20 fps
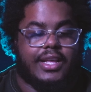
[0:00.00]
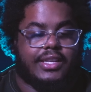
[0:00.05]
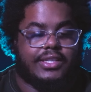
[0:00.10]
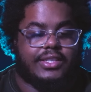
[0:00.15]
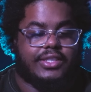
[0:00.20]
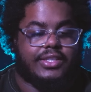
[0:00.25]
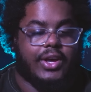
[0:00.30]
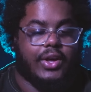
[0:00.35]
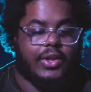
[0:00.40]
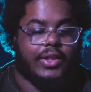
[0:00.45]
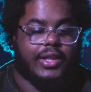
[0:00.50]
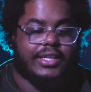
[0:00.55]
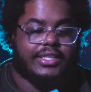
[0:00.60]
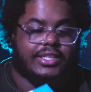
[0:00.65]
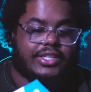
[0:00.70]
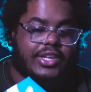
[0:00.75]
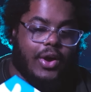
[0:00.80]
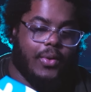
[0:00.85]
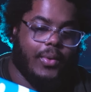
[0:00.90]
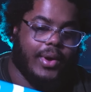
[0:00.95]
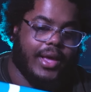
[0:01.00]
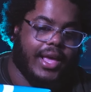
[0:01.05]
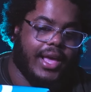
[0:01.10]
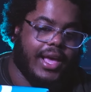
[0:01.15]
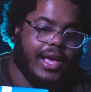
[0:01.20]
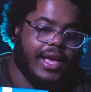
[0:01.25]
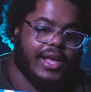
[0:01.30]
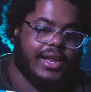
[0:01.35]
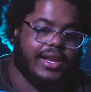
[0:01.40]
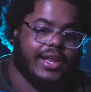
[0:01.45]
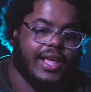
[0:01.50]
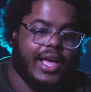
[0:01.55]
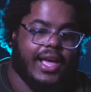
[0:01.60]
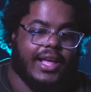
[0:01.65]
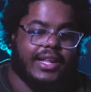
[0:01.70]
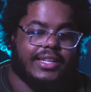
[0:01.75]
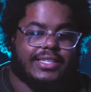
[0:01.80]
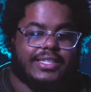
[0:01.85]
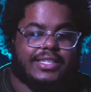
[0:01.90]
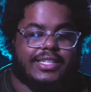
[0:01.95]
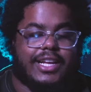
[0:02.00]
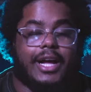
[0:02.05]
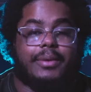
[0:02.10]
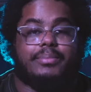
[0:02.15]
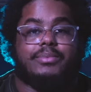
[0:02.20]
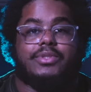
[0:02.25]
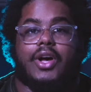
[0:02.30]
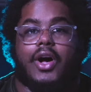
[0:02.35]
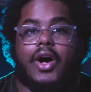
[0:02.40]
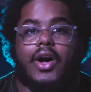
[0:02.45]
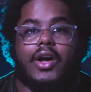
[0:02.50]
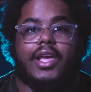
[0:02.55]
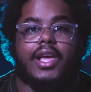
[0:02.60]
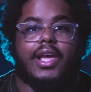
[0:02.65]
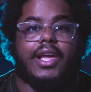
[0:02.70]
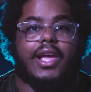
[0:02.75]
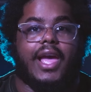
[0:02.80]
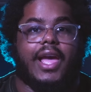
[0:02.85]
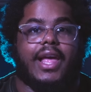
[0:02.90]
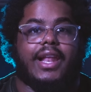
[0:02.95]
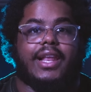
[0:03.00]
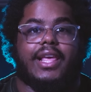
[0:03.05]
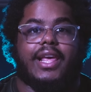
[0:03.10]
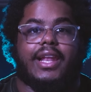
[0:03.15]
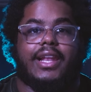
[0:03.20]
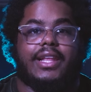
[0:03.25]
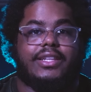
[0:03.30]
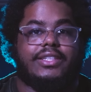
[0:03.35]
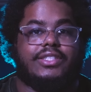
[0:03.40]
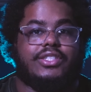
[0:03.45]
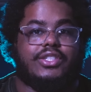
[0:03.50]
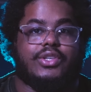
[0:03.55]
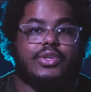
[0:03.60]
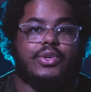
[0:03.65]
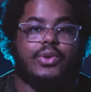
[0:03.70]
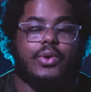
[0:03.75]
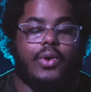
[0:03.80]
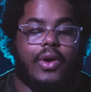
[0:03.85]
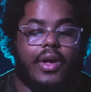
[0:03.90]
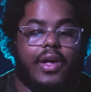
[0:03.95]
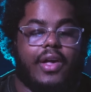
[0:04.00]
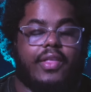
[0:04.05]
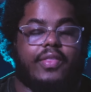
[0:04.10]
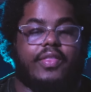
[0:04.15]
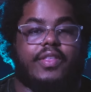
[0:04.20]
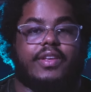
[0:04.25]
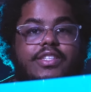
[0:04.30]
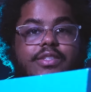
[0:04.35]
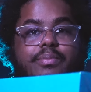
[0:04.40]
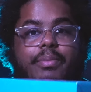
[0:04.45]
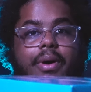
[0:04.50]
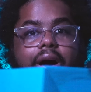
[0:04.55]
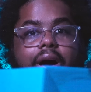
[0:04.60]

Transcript: So let's go ahead and stop talking and get into this